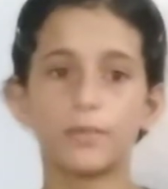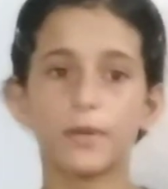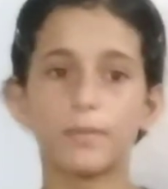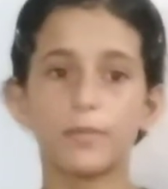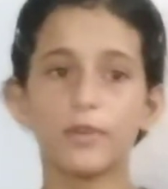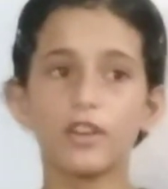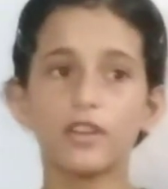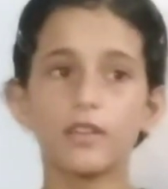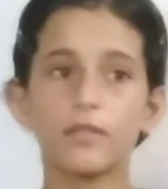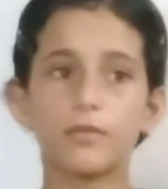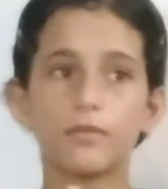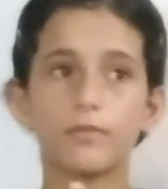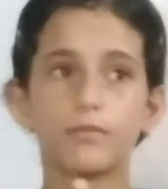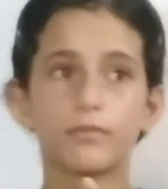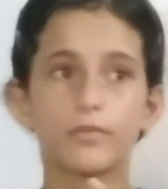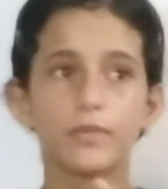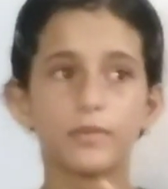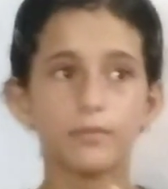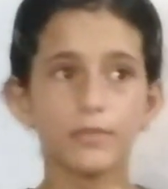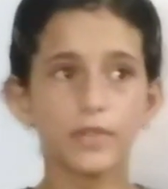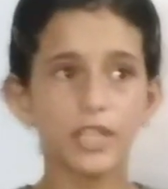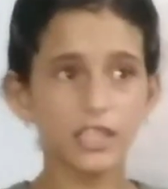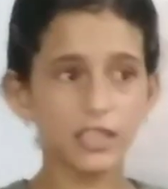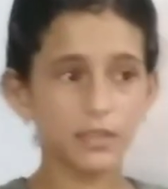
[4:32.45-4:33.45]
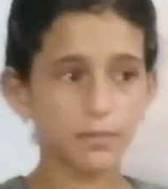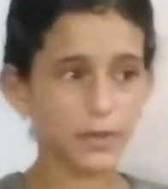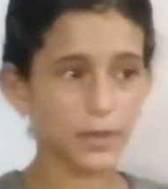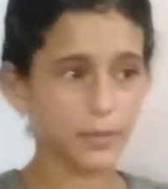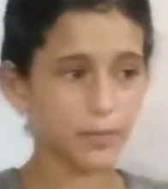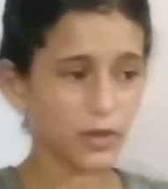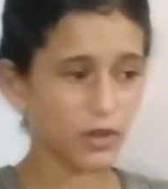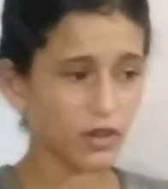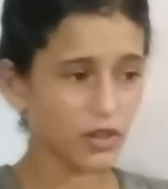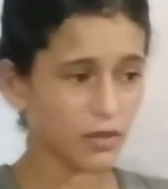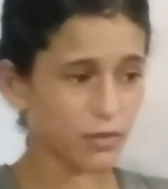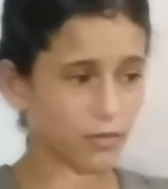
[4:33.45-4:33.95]
People
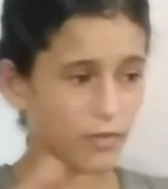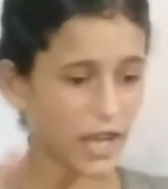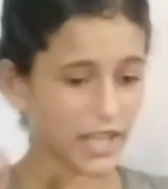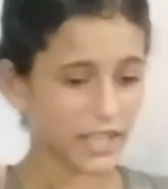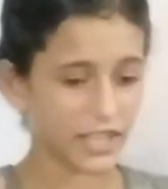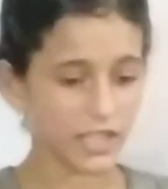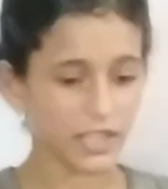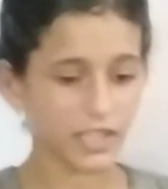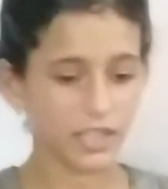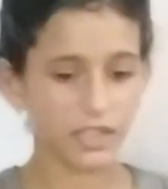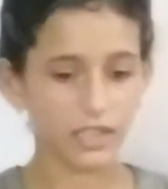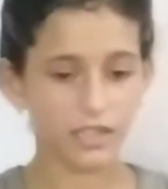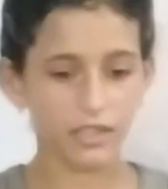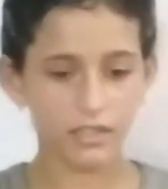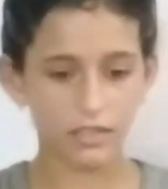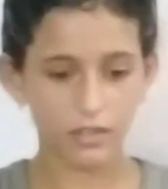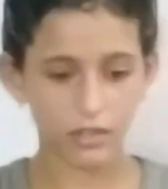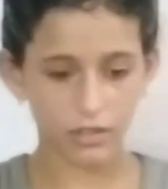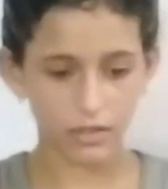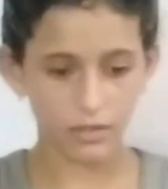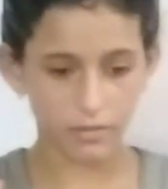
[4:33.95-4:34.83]
are very